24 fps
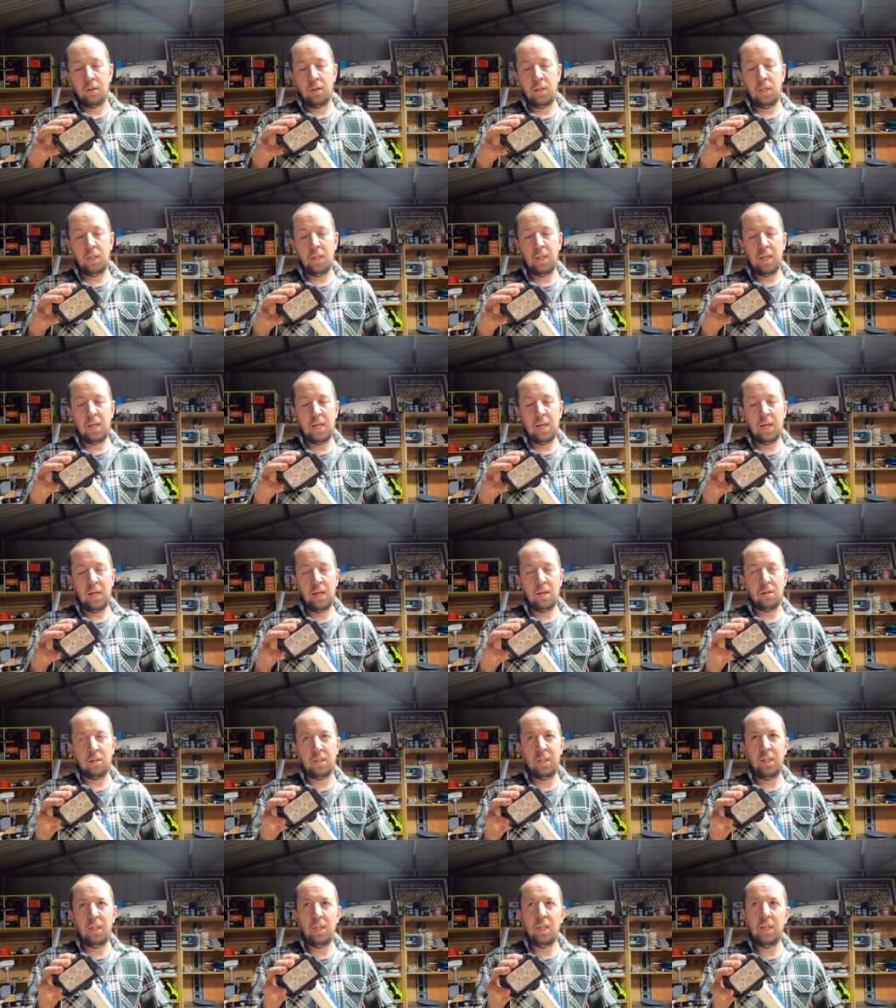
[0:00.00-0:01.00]
I think you
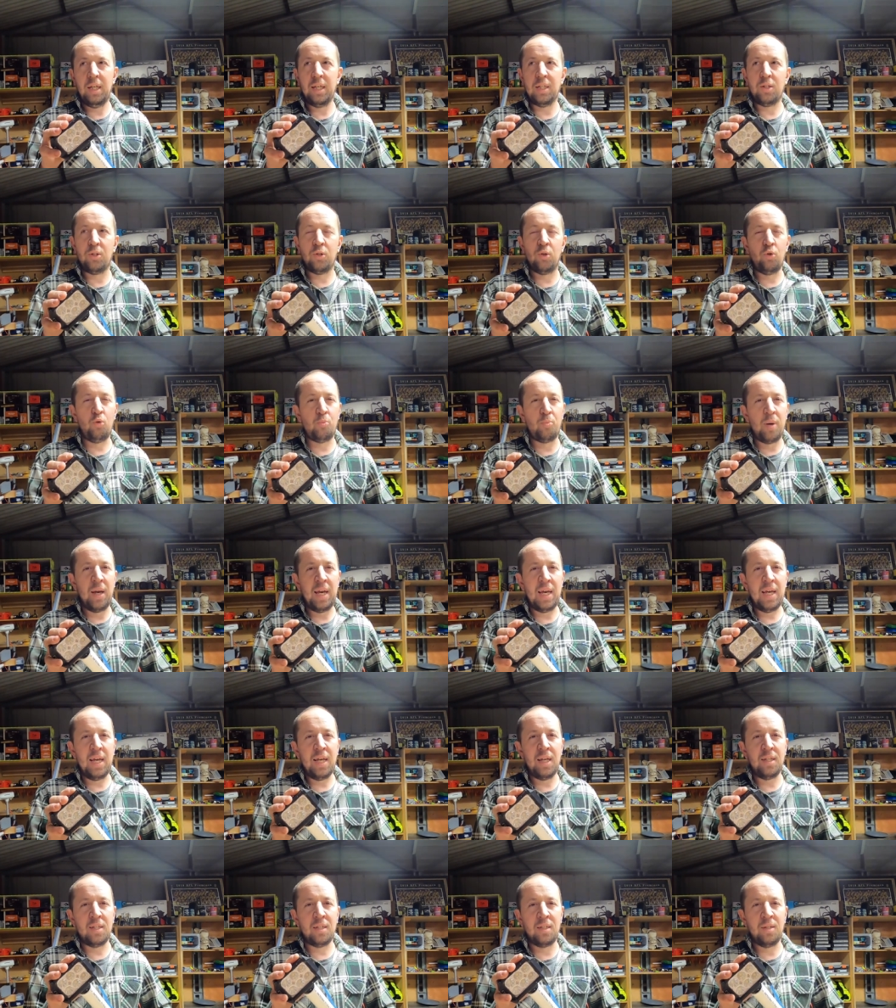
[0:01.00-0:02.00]
can get 2
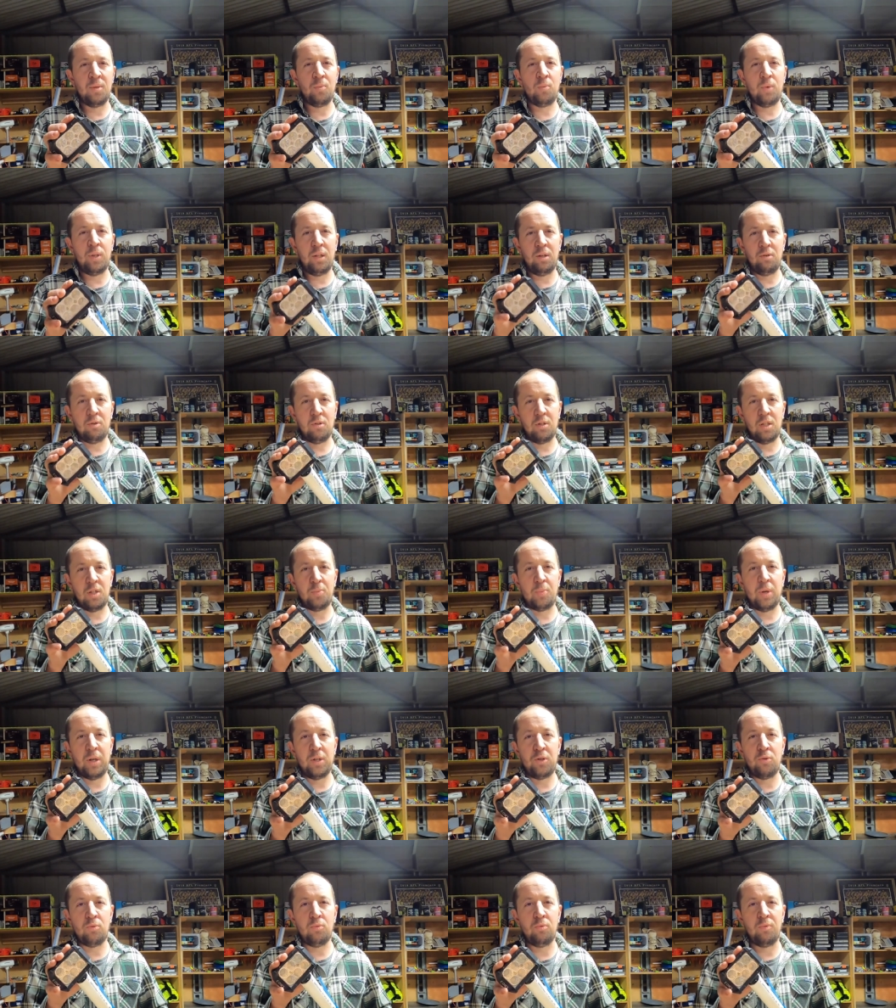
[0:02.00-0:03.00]
pairs when they're on
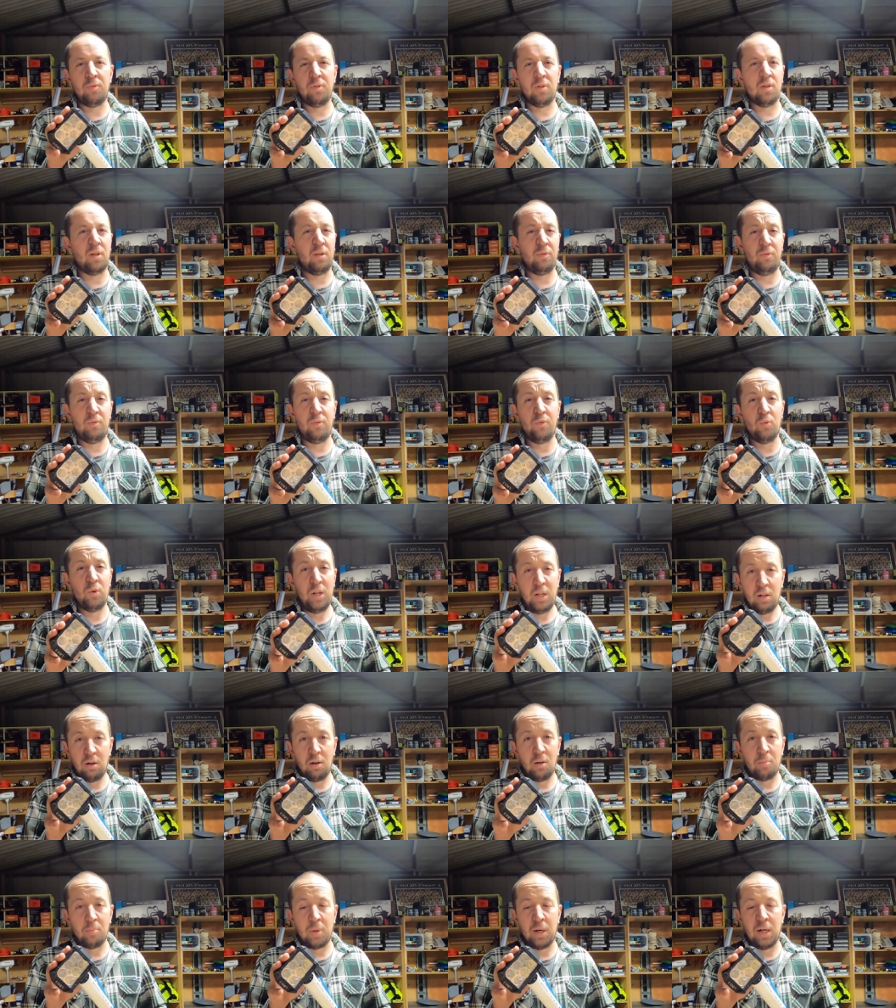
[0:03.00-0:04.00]
special for like
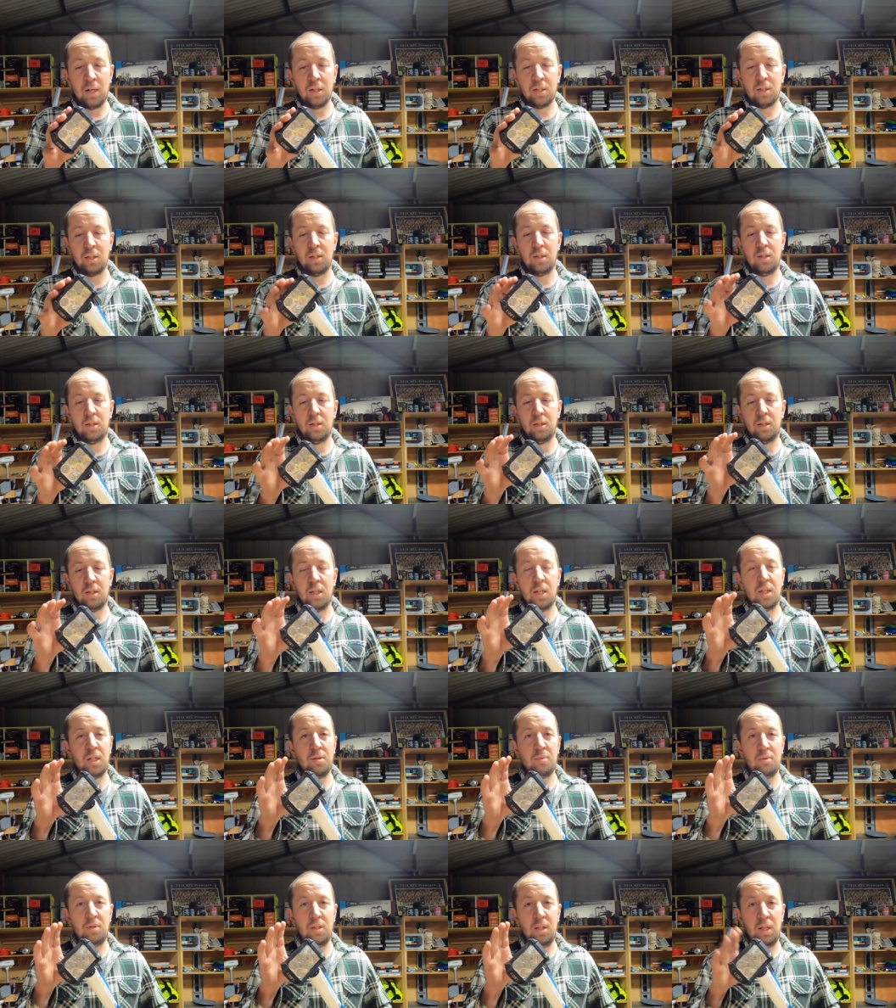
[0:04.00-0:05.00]
$49. So
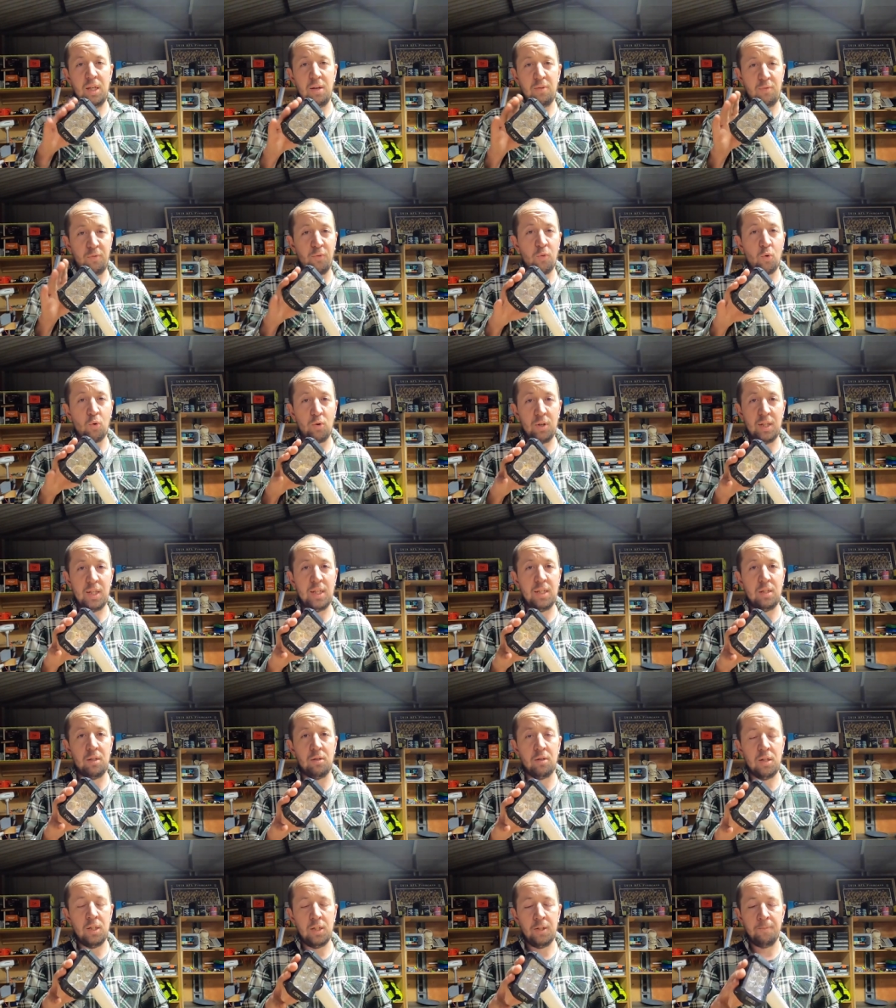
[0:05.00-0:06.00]
you get 4 of
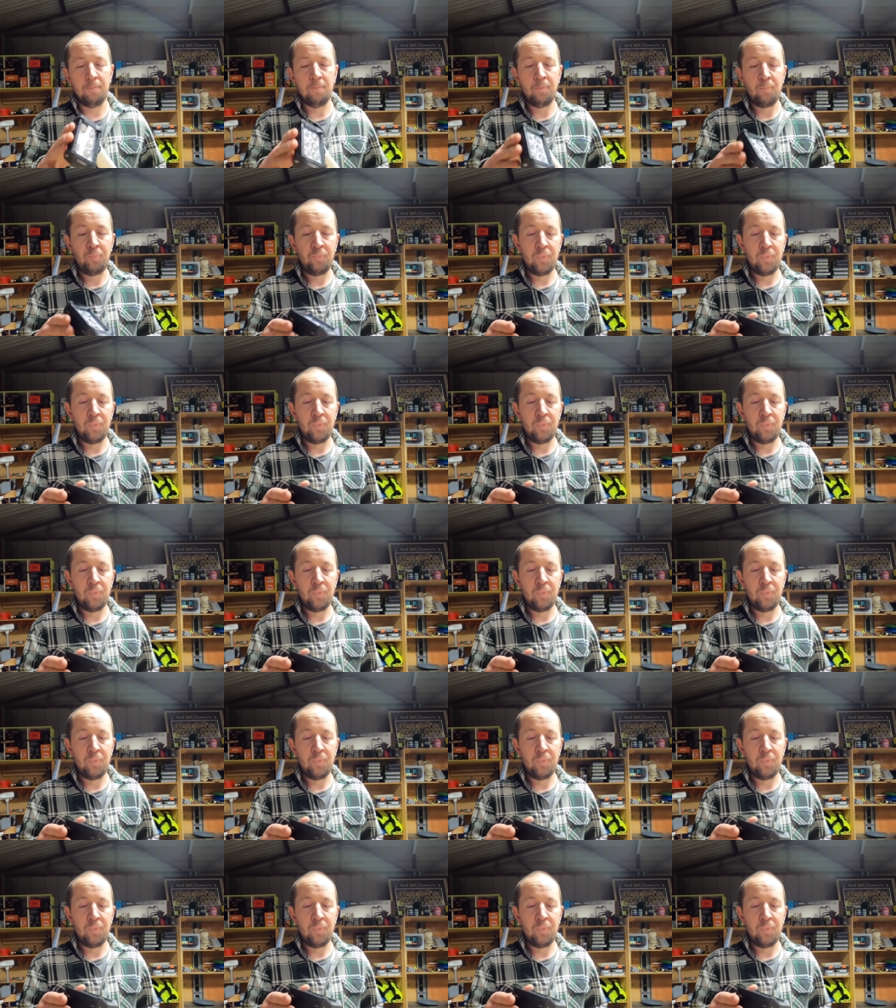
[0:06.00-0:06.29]
these lights.